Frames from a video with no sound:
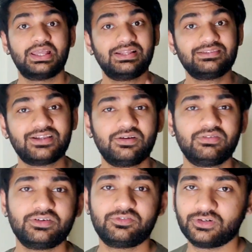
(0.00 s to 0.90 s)
let's start
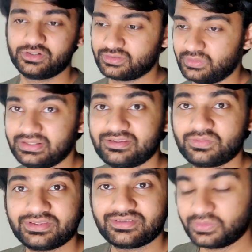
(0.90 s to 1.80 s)
with the first one. This
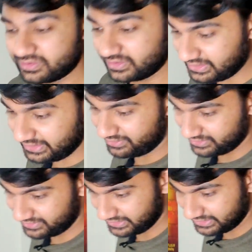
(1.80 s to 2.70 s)
one sounds really
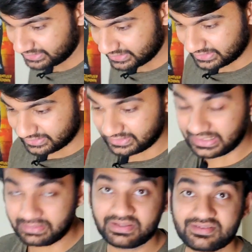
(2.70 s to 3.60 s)
interesting. The
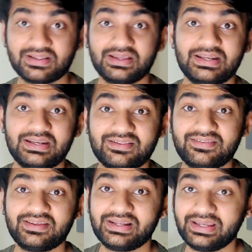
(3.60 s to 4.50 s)
name is Nessie